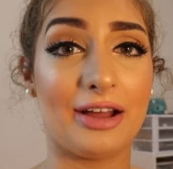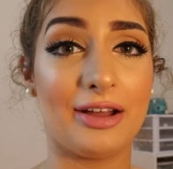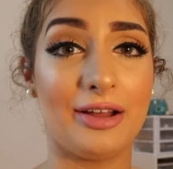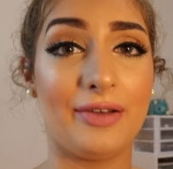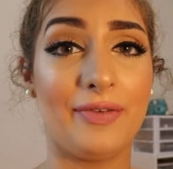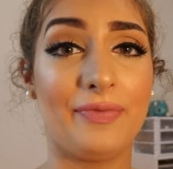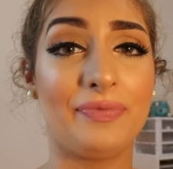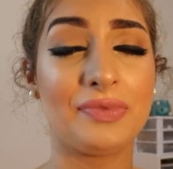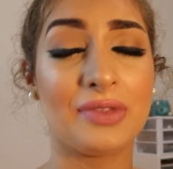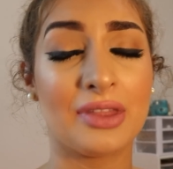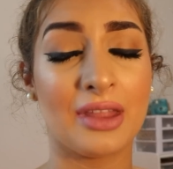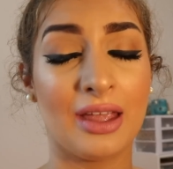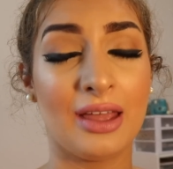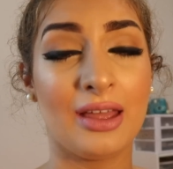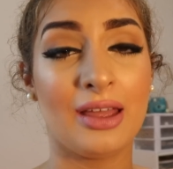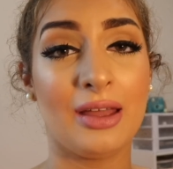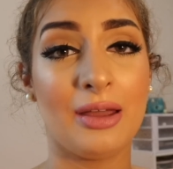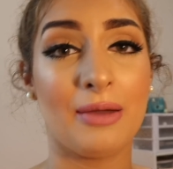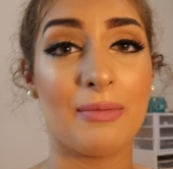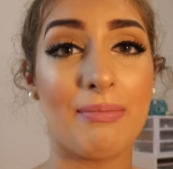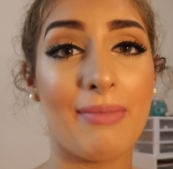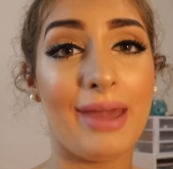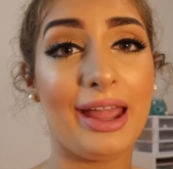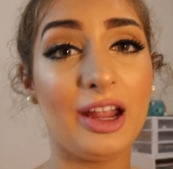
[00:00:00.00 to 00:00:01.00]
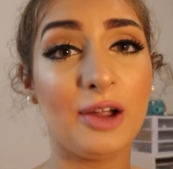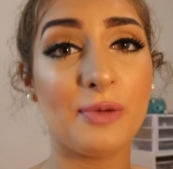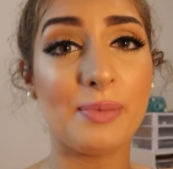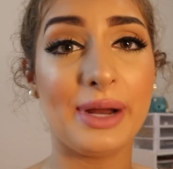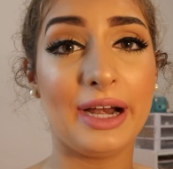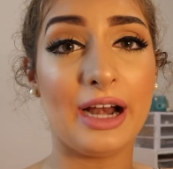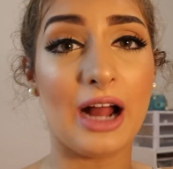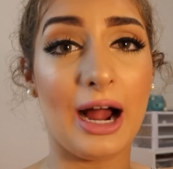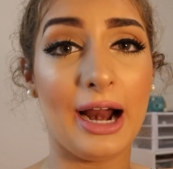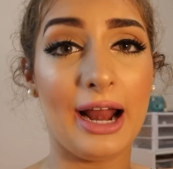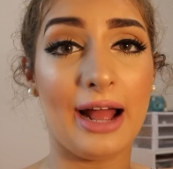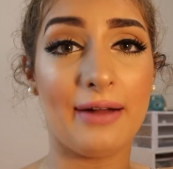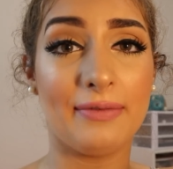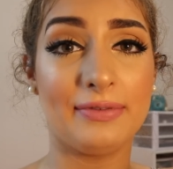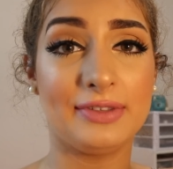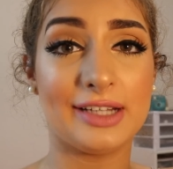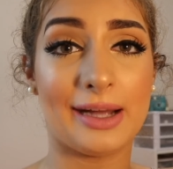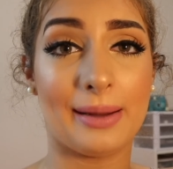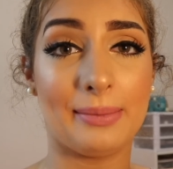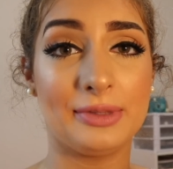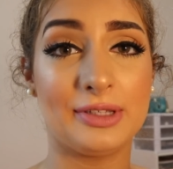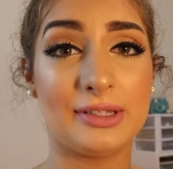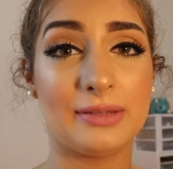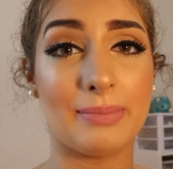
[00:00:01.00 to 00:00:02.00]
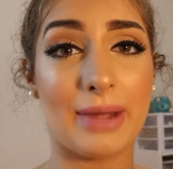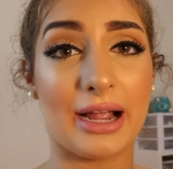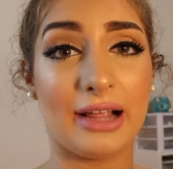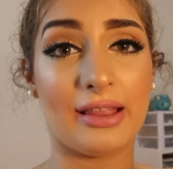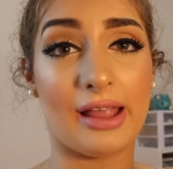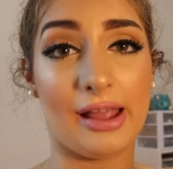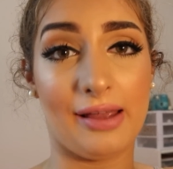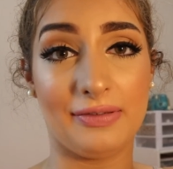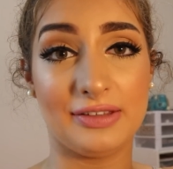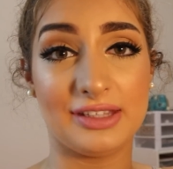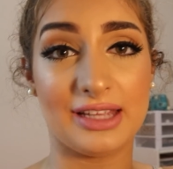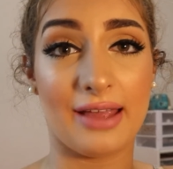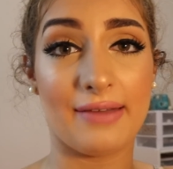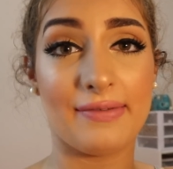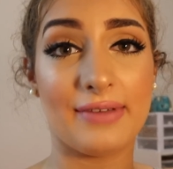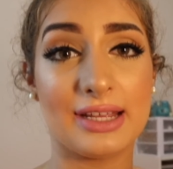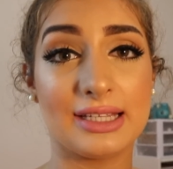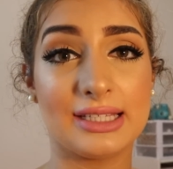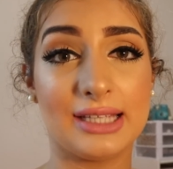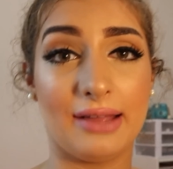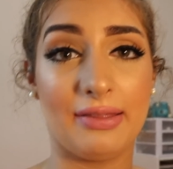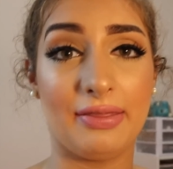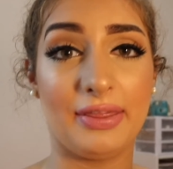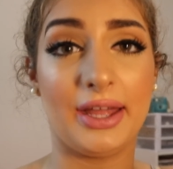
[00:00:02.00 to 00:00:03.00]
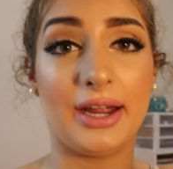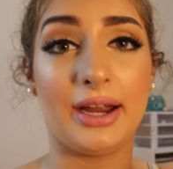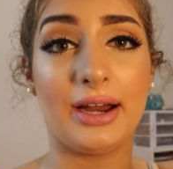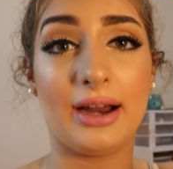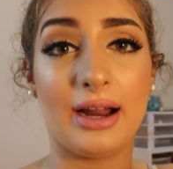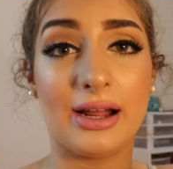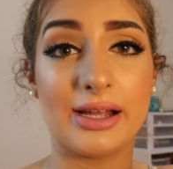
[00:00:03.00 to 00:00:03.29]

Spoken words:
of may or may not have dumped my life savings in there,